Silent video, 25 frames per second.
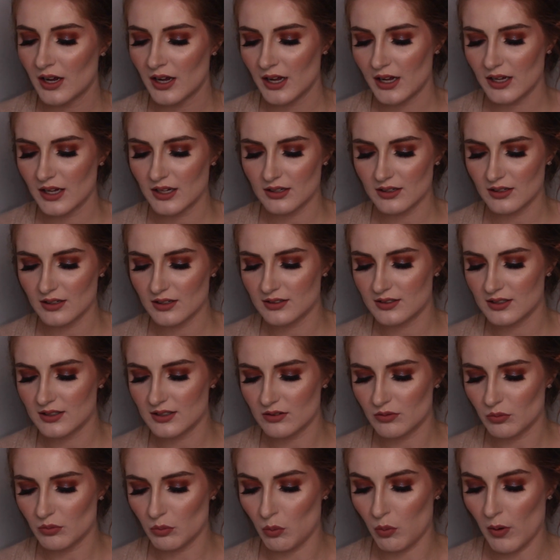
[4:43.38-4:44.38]
It
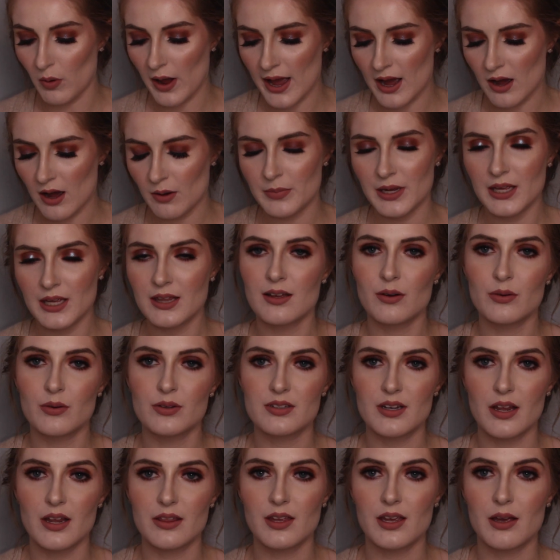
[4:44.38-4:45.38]
didn't wow me. There
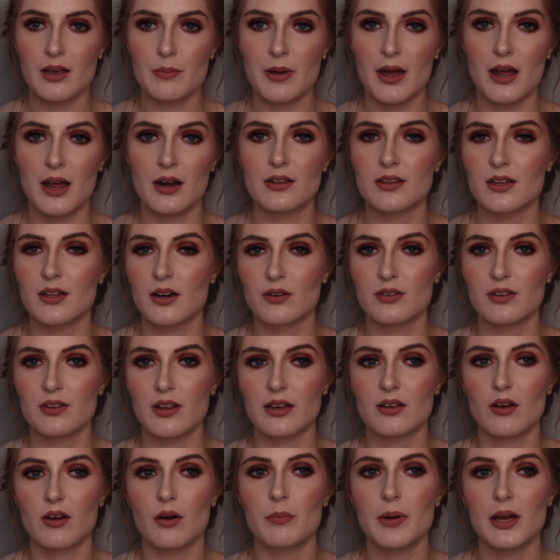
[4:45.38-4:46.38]
was nothing about it that I was
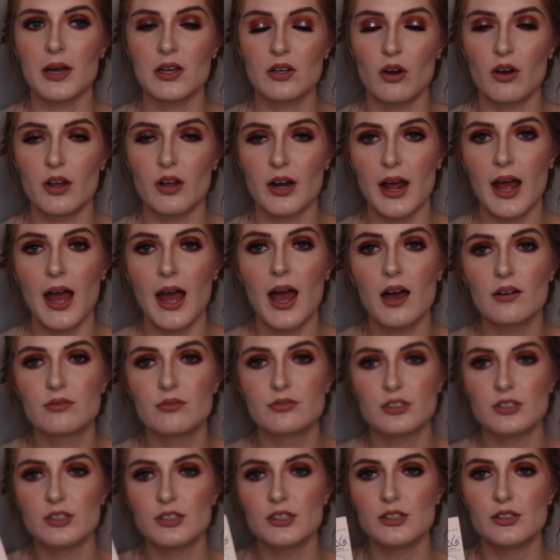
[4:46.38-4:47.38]
like, oh my god, I have
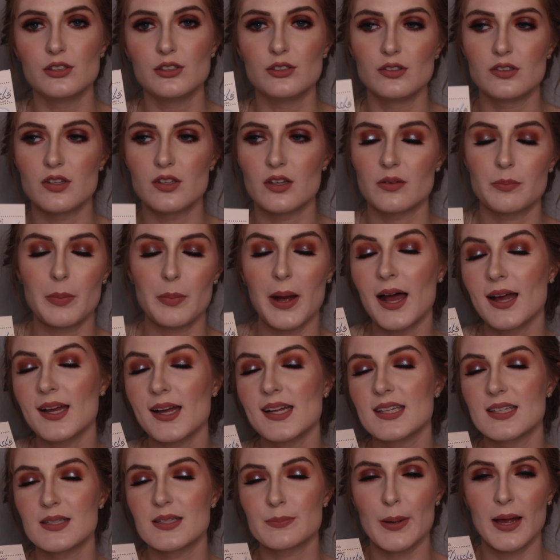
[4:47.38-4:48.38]
to use this
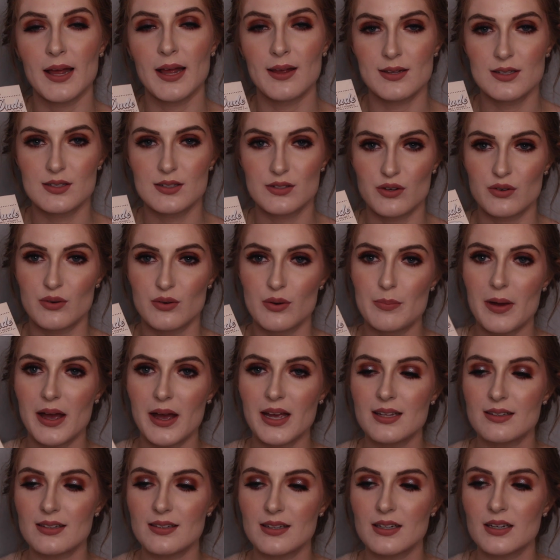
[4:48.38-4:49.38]
palette. This palette's so
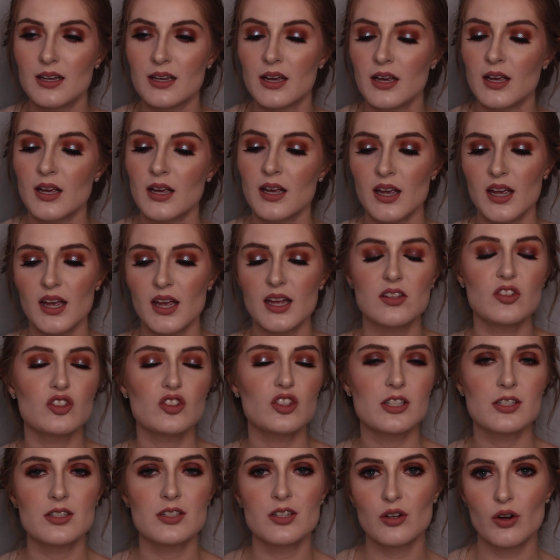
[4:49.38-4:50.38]
amazing. It's
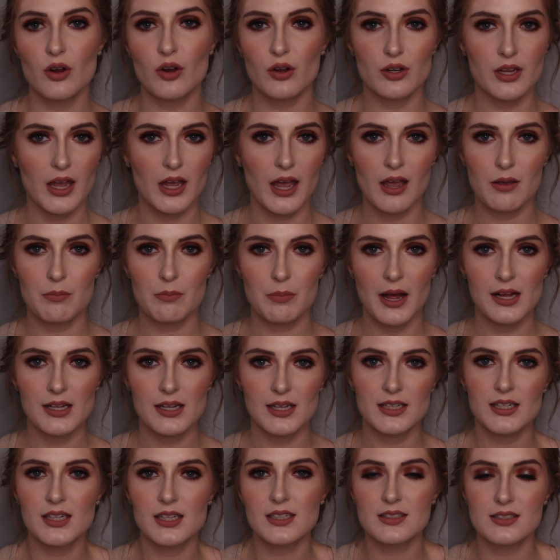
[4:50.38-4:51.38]
just an okay
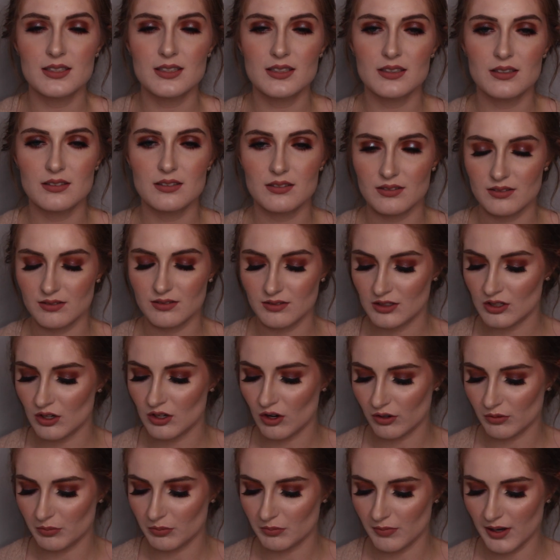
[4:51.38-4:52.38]
palette. It didn't
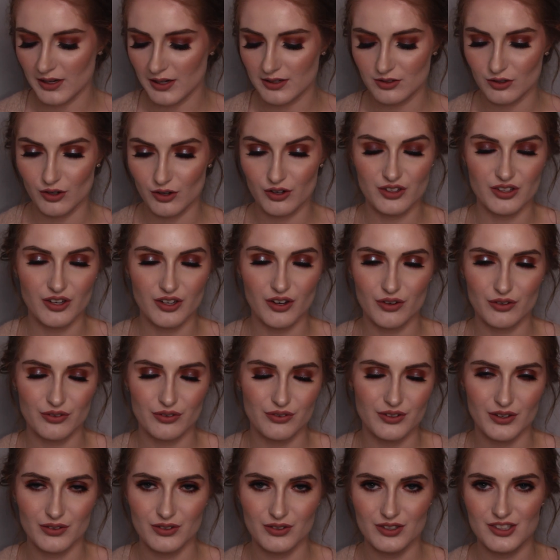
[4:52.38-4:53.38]
knock my socks
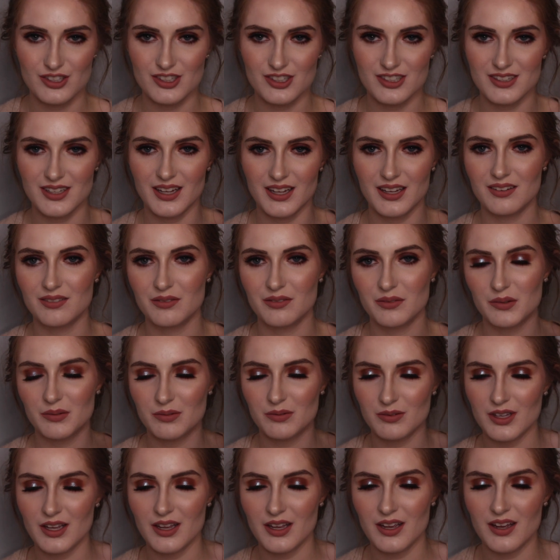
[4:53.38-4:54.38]
off. It was just
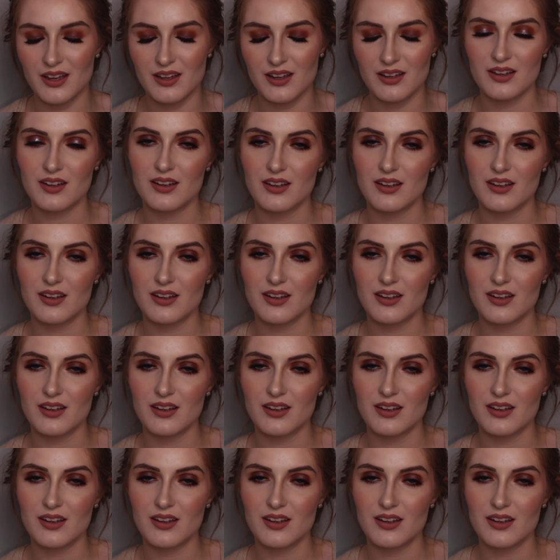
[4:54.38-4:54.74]
yeah,